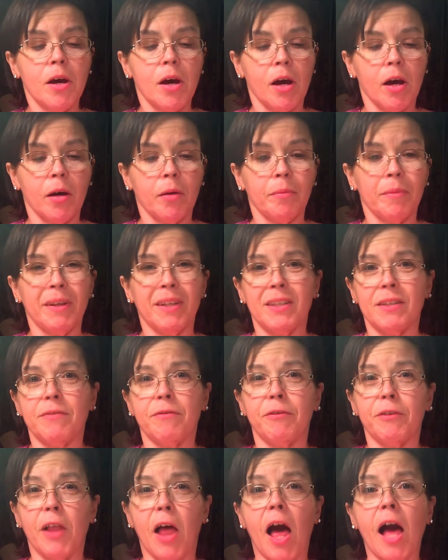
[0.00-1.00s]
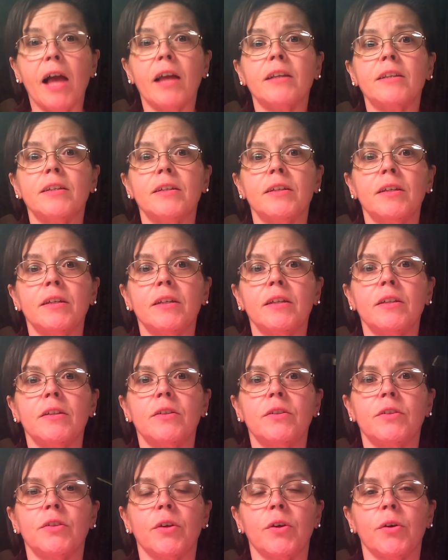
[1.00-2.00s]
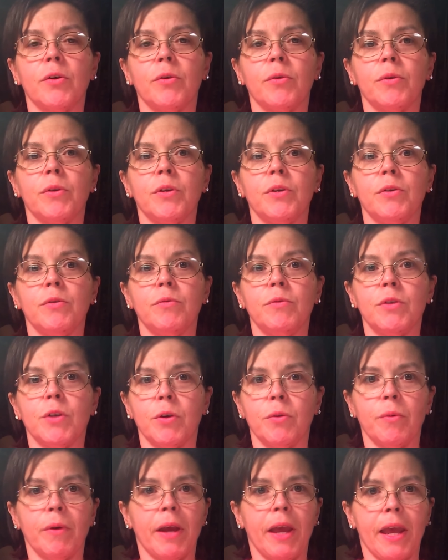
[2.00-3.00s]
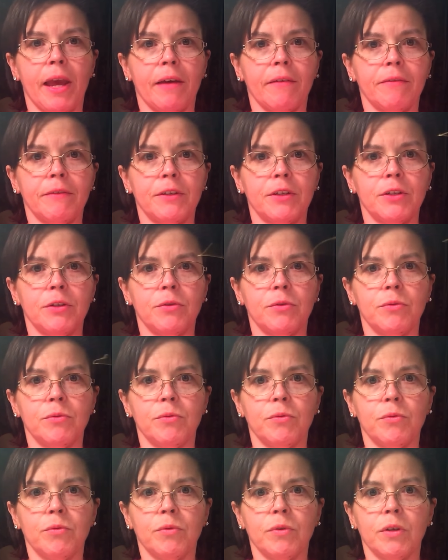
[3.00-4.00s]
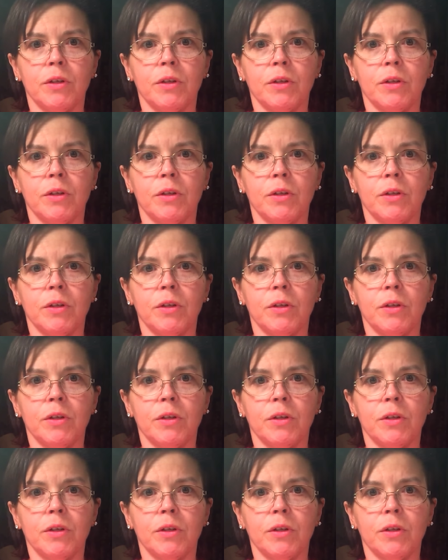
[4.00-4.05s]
It's flocked, so you don't have to